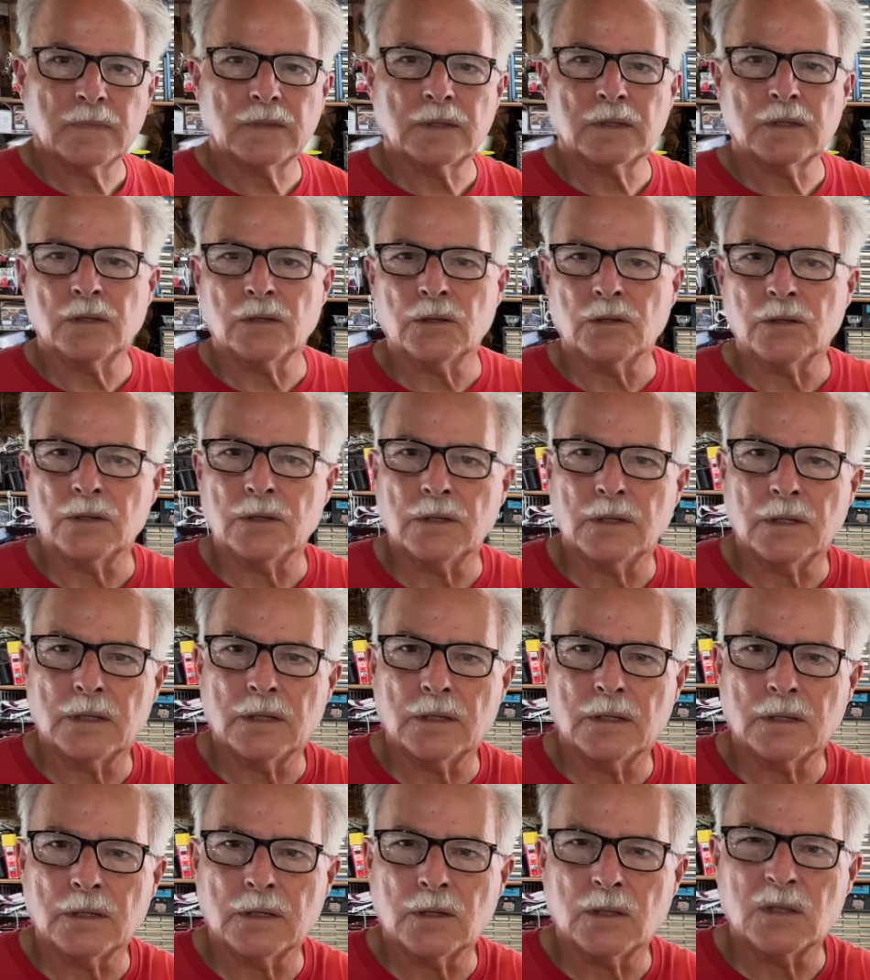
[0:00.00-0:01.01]
Good
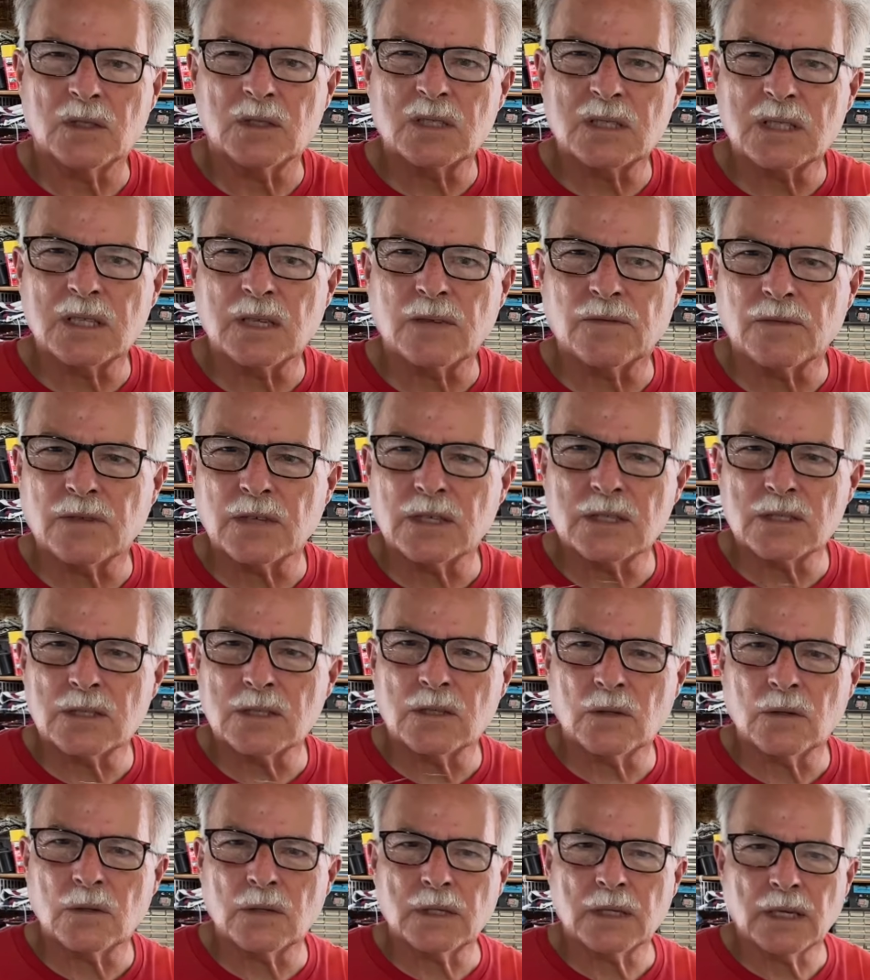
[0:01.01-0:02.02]
stiffness
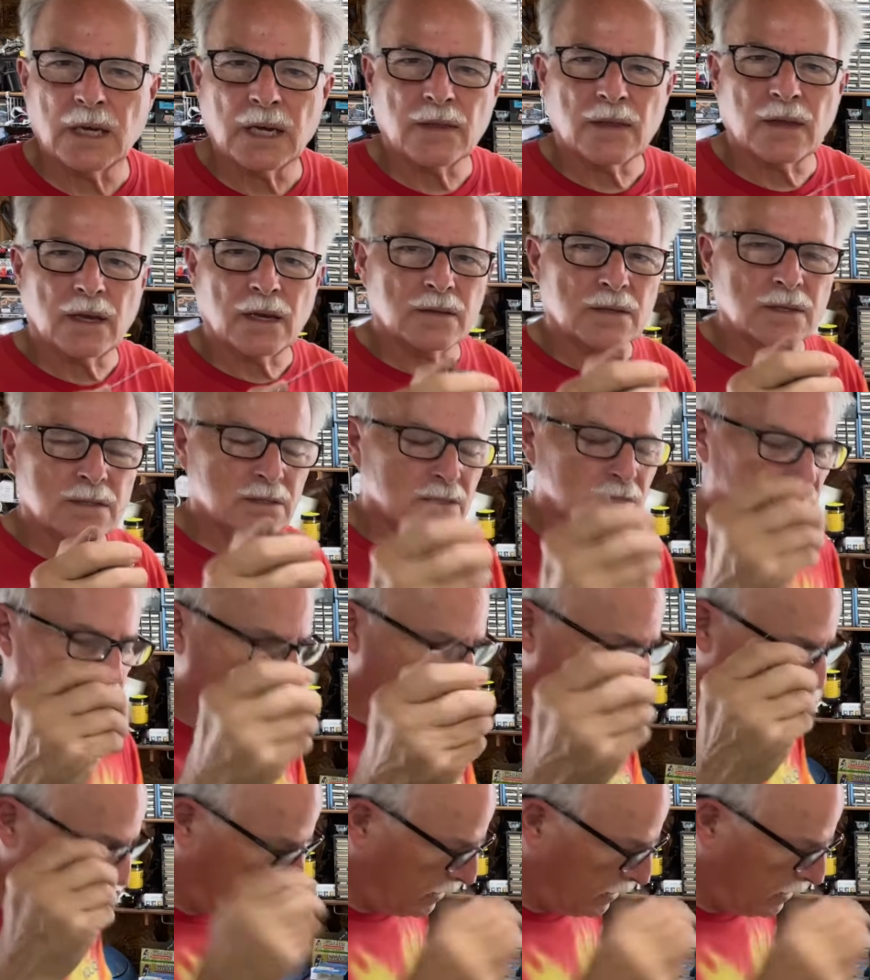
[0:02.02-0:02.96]
to it, and I thought, this is great.